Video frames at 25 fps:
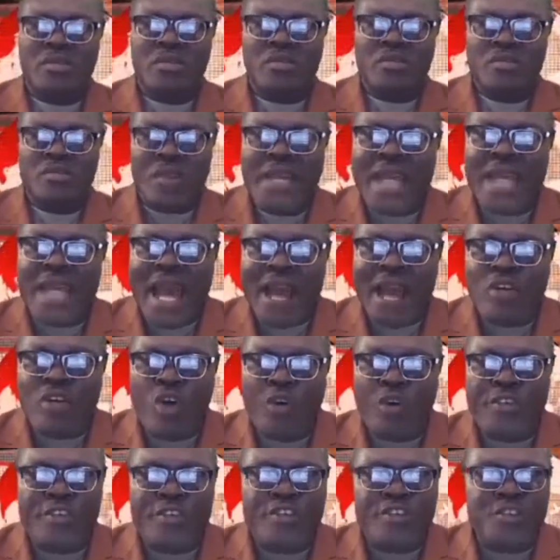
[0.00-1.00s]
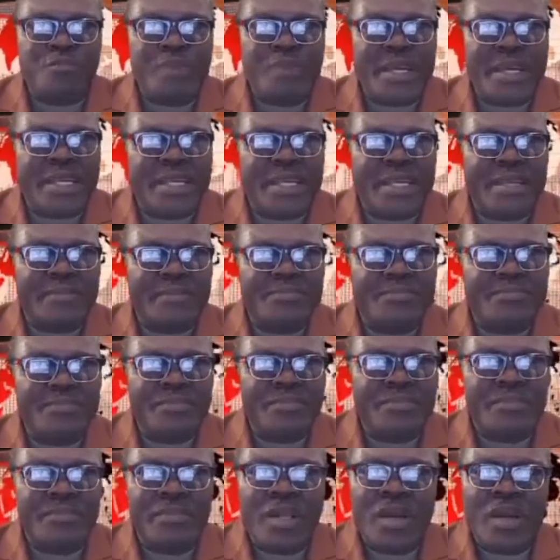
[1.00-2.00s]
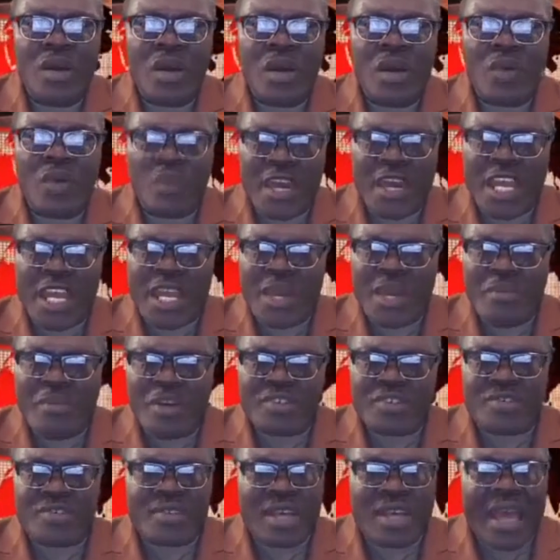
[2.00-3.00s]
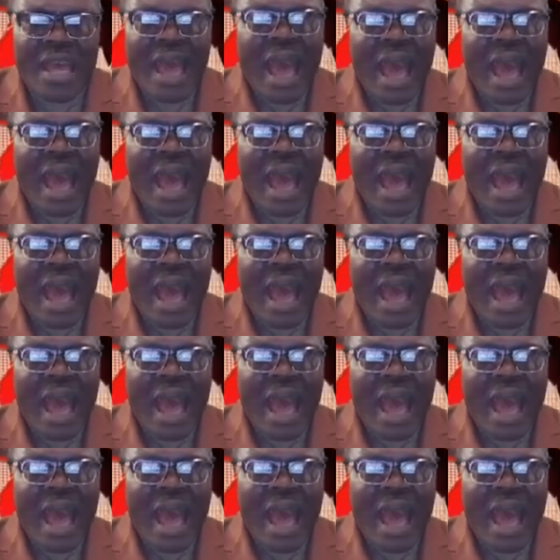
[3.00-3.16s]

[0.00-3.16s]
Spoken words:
We are going to speak. We must